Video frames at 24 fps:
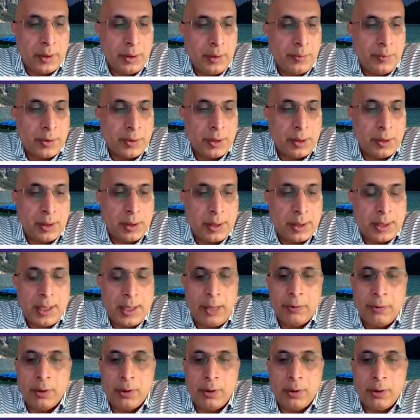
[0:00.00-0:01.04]
of 30%
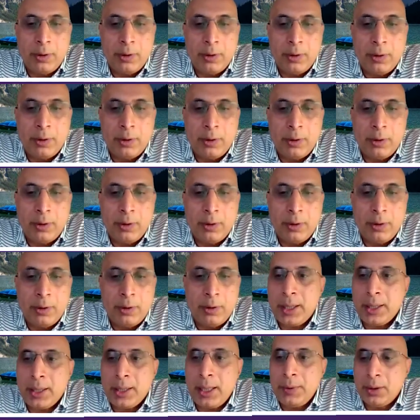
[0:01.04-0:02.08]
discount on purchasing by
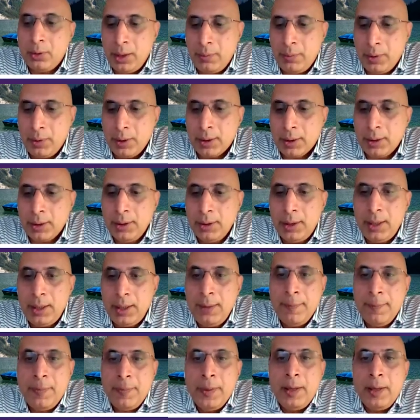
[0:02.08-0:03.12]
typing the code
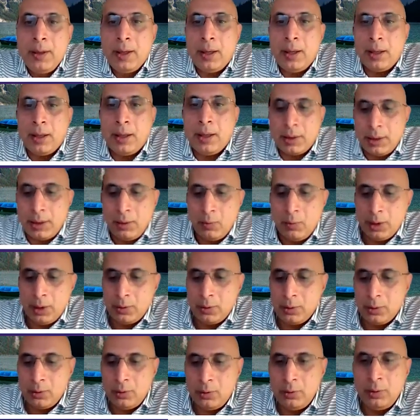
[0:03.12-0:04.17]
Emerald30. I uh, didn't
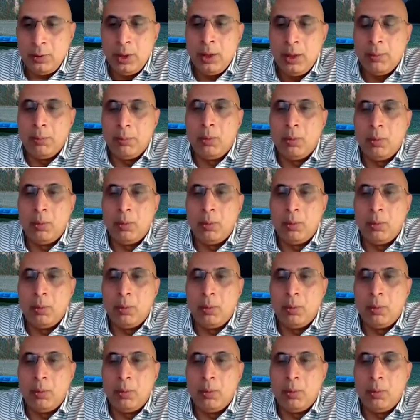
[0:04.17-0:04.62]
want to do